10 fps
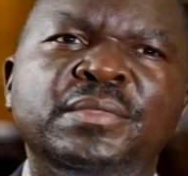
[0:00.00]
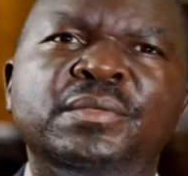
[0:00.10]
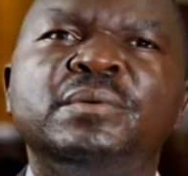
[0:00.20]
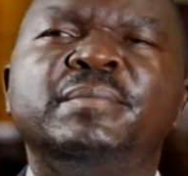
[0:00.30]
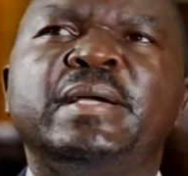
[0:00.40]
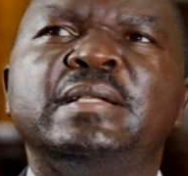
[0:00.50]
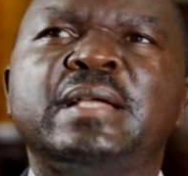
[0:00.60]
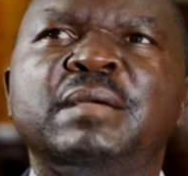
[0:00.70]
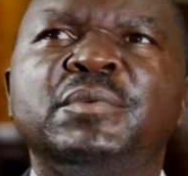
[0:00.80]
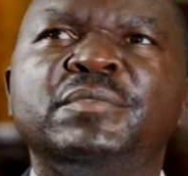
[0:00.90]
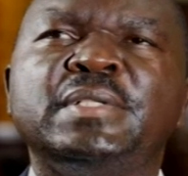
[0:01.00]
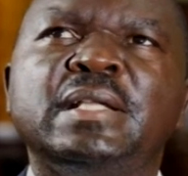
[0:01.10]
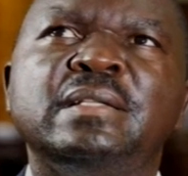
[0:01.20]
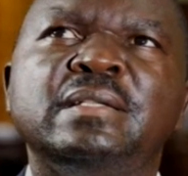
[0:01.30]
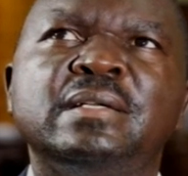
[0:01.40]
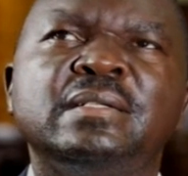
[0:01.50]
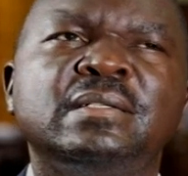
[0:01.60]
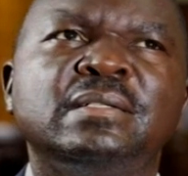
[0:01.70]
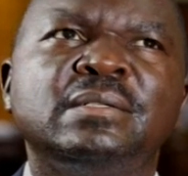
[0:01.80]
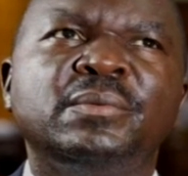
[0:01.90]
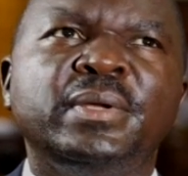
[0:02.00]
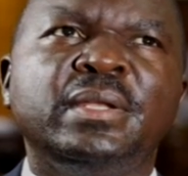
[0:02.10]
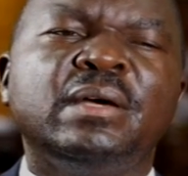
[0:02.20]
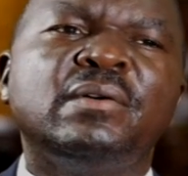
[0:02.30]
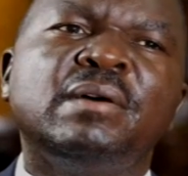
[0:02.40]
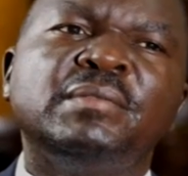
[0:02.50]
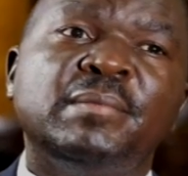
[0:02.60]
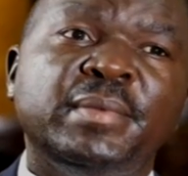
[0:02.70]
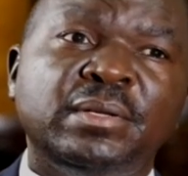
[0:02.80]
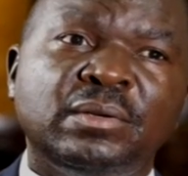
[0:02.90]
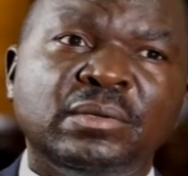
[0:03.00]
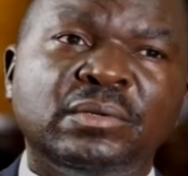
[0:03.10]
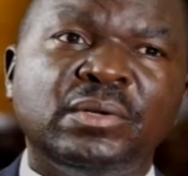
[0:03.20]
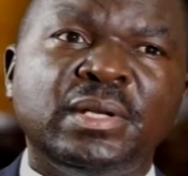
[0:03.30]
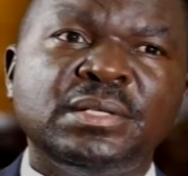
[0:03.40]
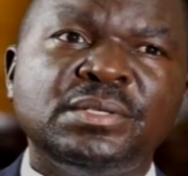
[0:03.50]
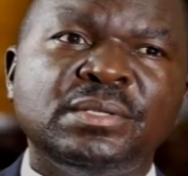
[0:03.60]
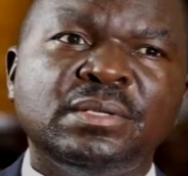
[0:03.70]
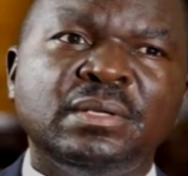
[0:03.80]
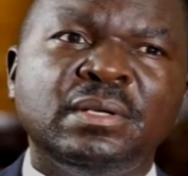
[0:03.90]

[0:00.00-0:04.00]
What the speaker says: Through my time of 10 years, we now have the medical college,